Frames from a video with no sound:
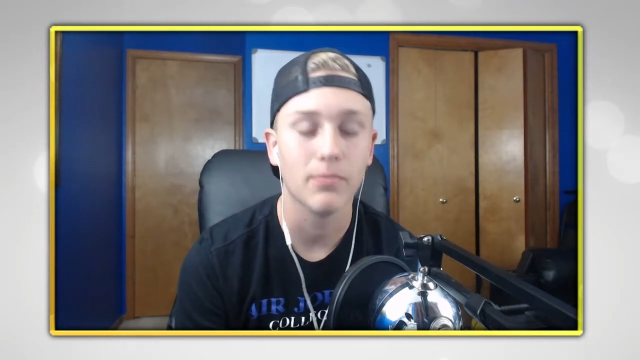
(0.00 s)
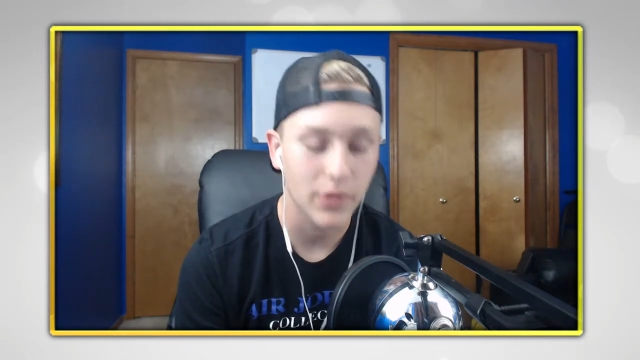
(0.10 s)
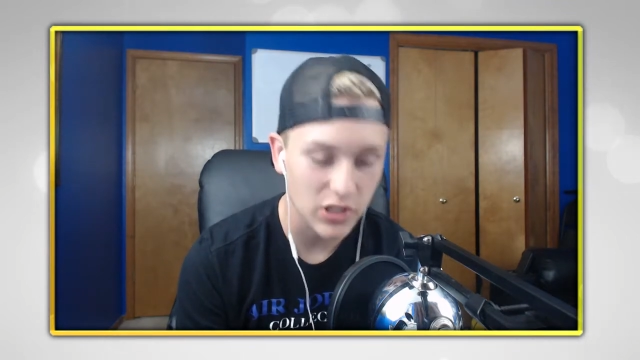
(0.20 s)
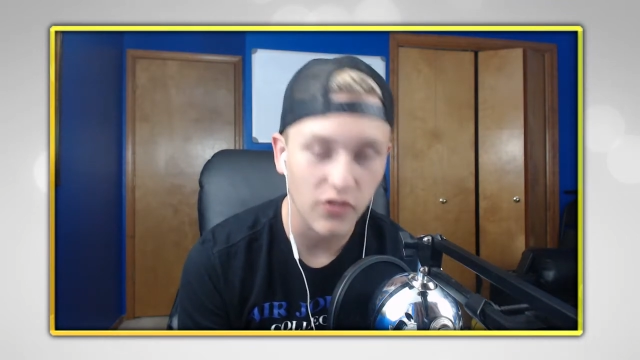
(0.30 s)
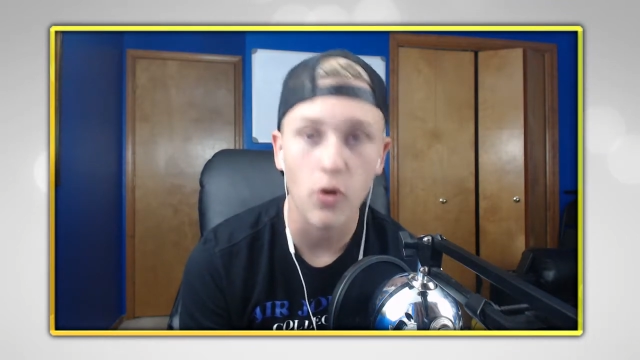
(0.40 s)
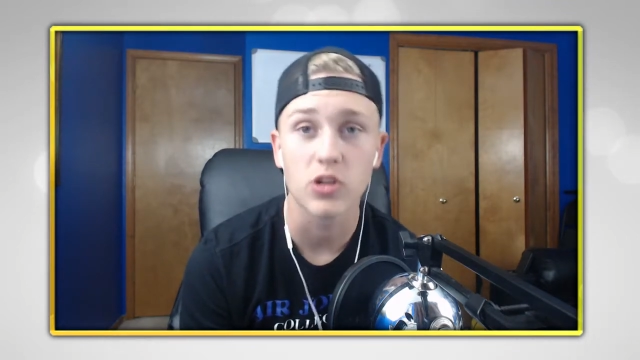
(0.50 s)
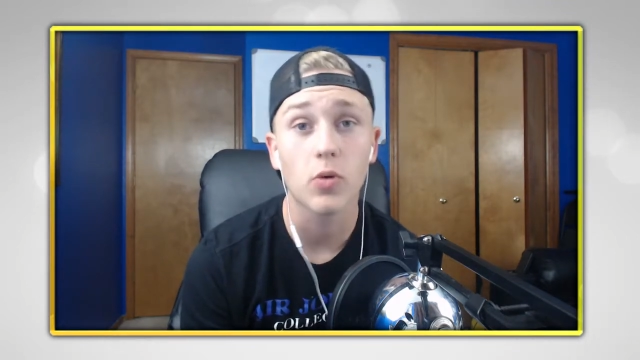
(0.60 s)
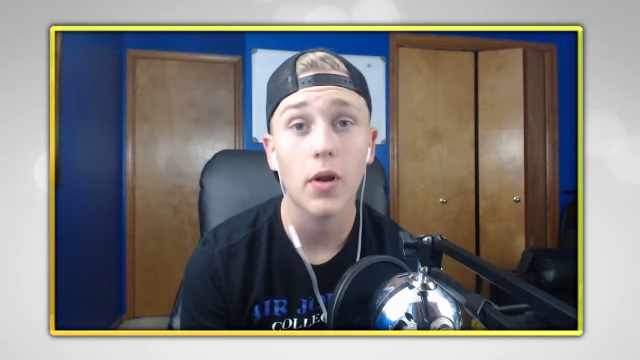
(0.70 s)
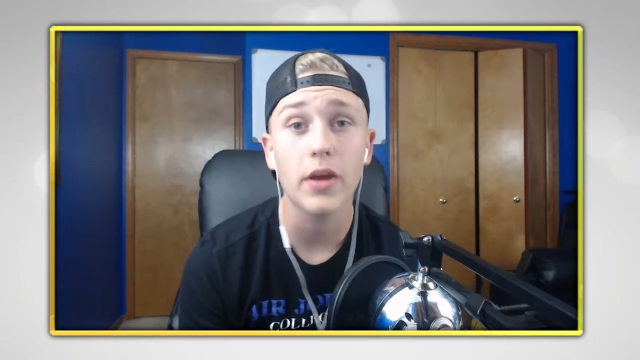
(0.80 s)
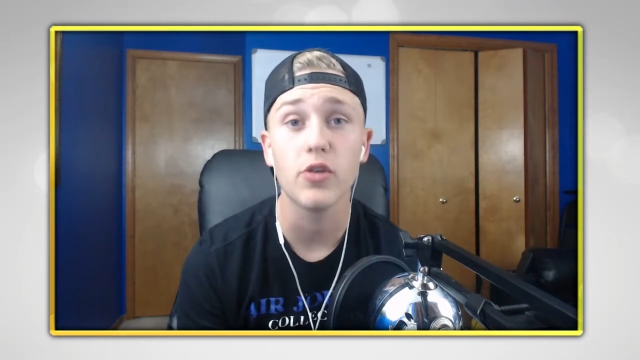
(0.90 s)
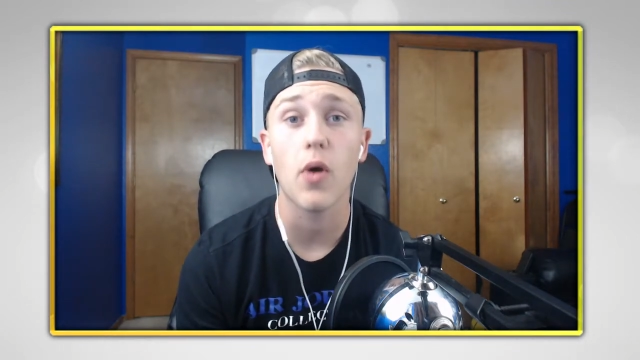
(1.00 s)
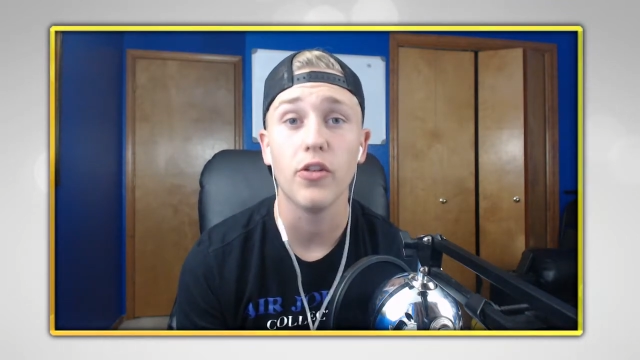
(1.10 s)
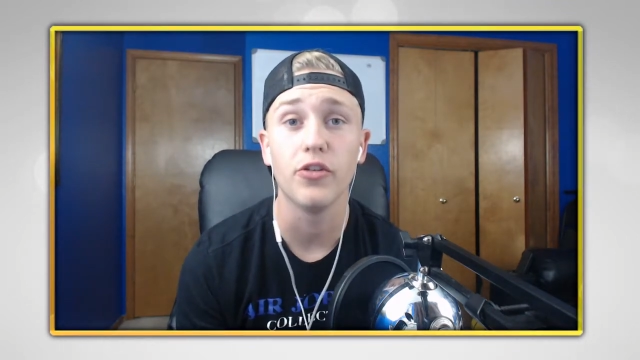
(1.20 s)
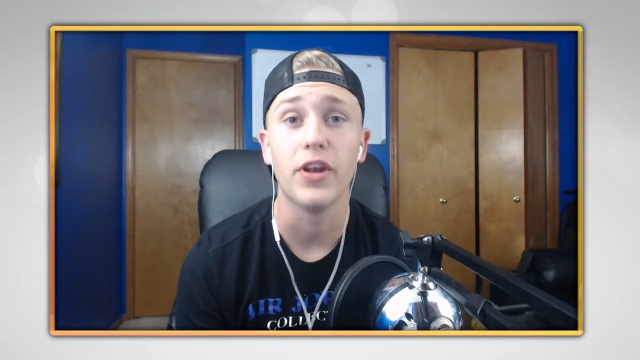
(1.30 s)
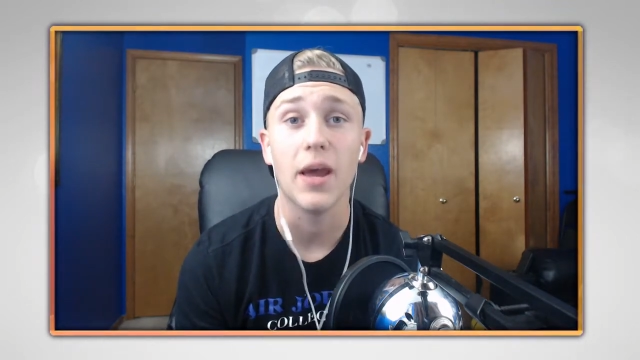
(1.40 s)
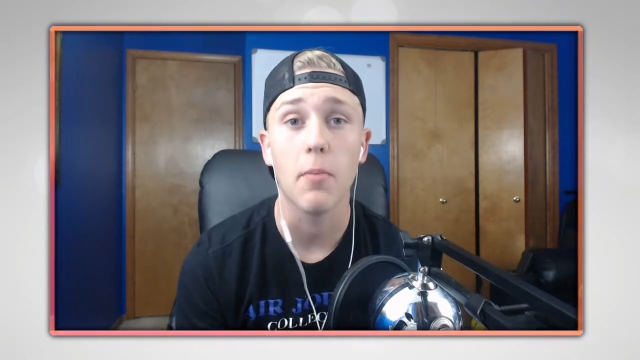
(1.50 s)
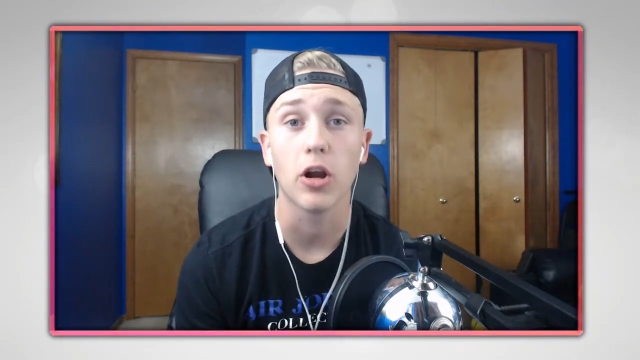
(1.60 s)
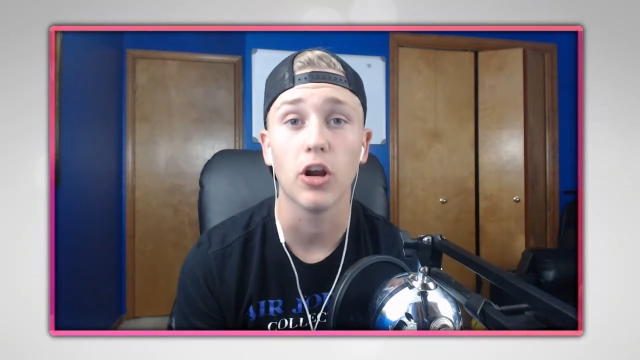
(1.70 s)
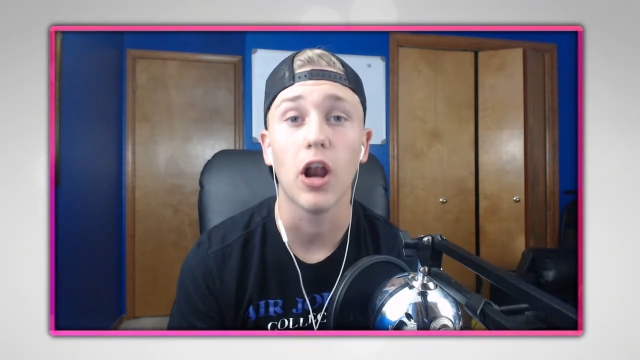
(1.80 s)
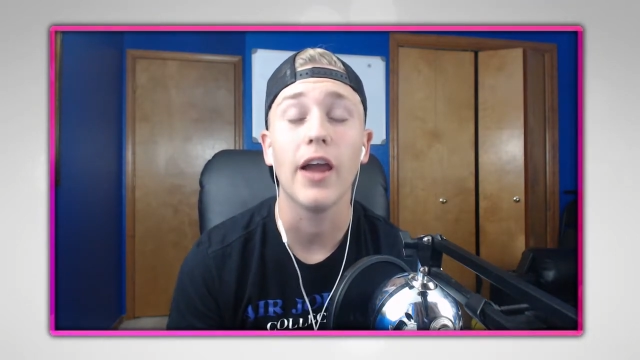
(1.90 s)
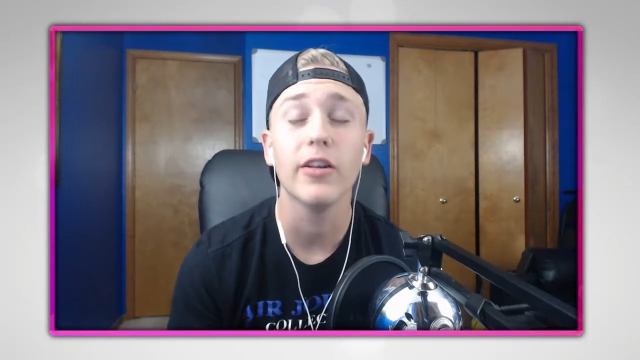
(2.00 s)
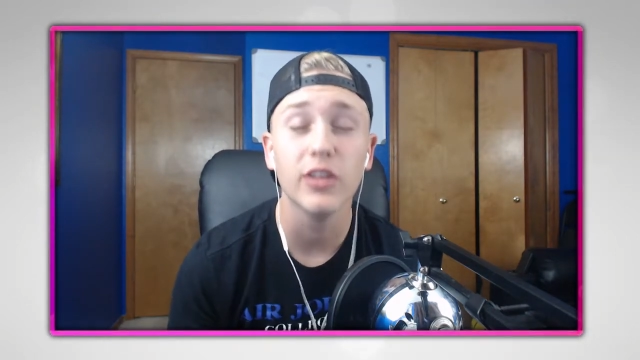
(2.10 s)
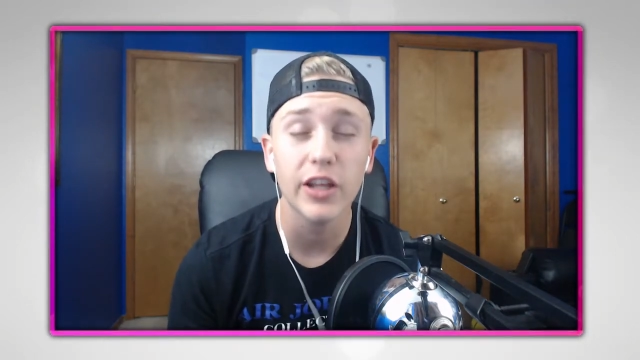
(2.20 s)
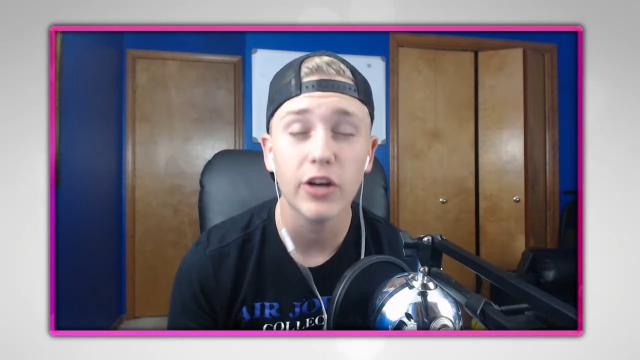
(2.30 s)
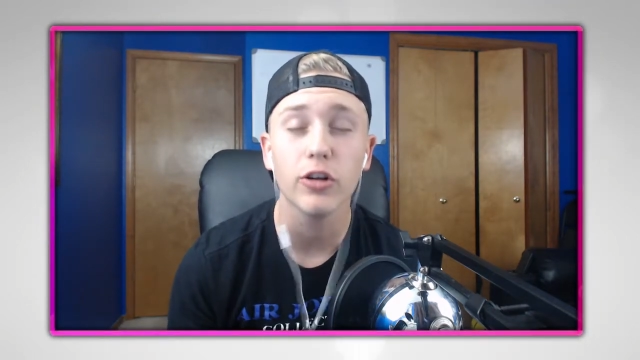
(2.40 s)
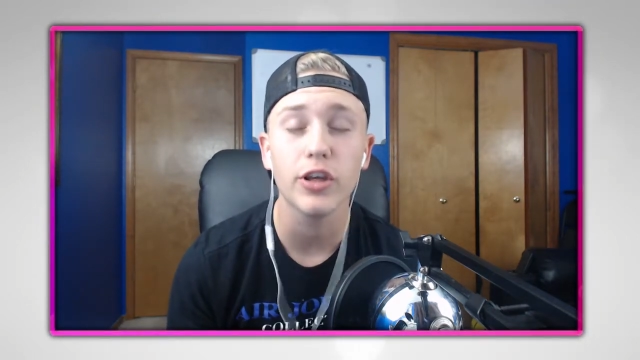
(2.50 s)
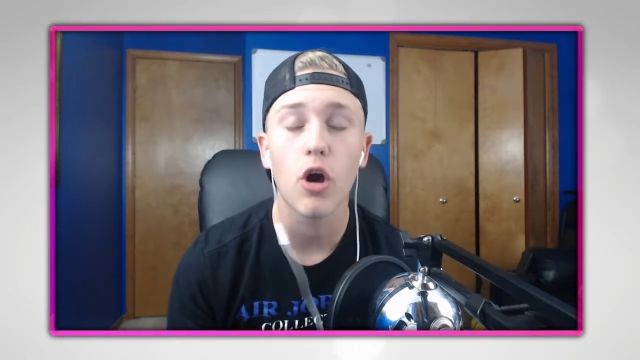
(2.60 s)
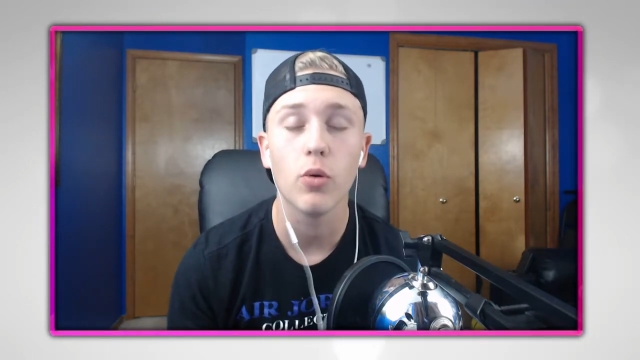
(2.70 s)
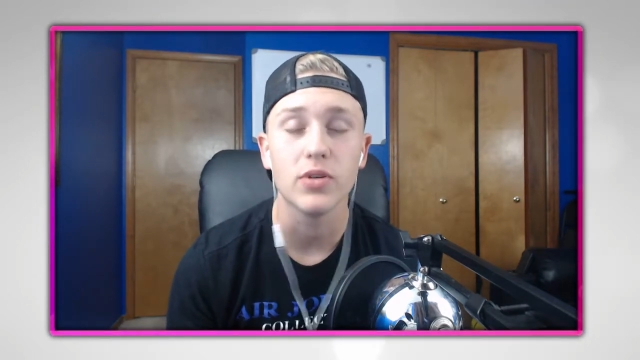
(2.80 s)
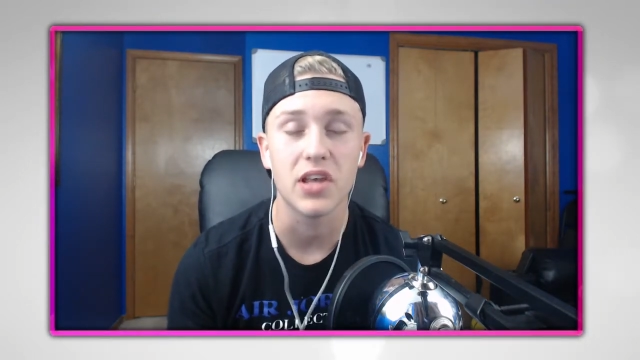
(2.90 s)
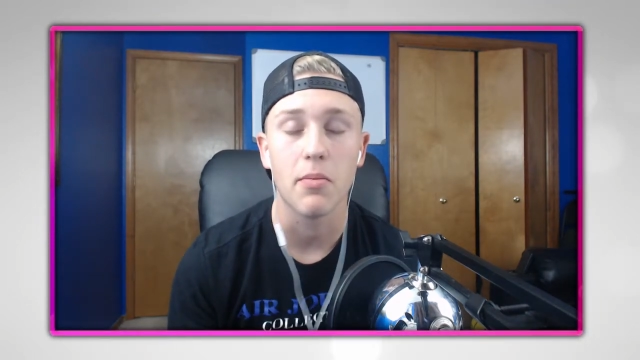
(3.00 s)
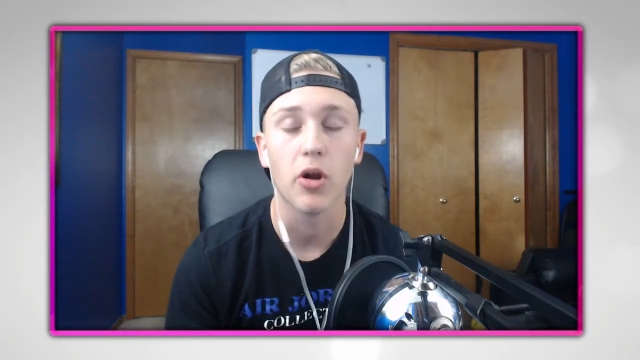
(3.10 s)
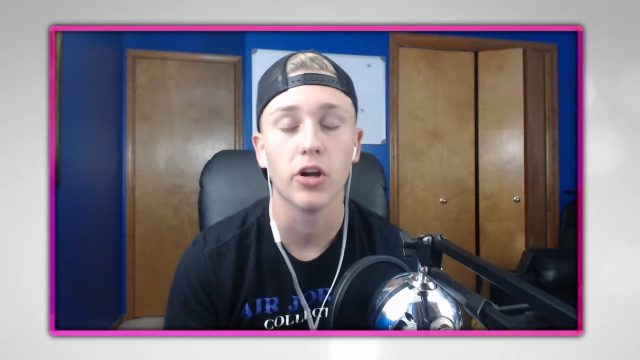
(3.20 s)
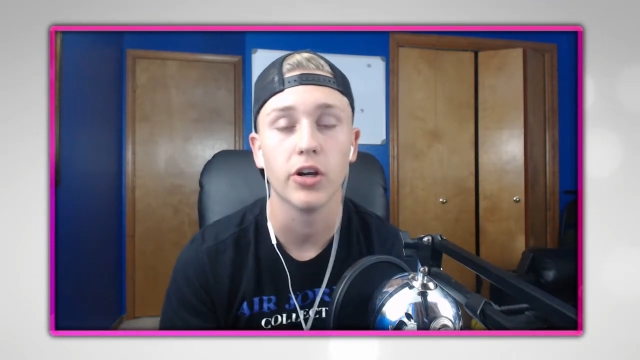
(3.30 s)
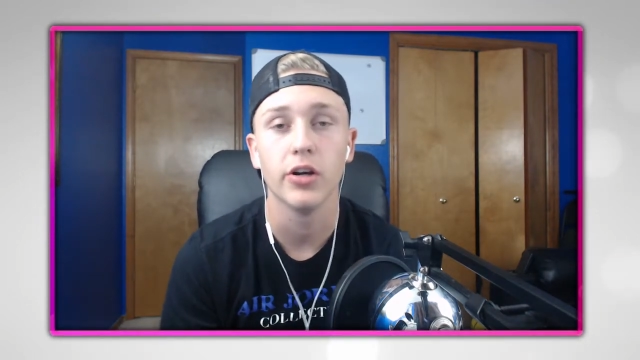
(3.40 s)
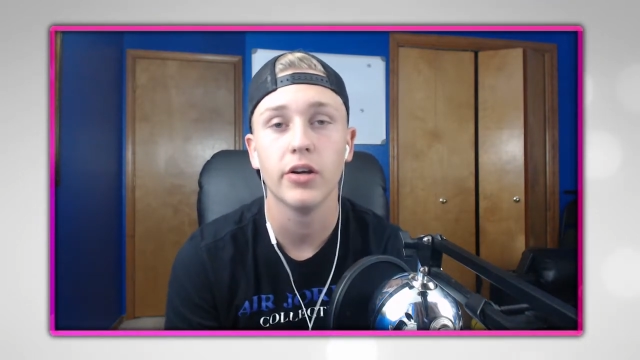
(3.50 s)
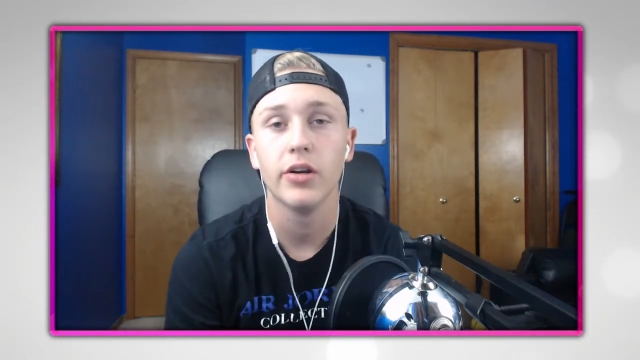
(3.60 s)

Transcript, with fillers: Because of course, what do I do other than hit marker? I literally always hit marker.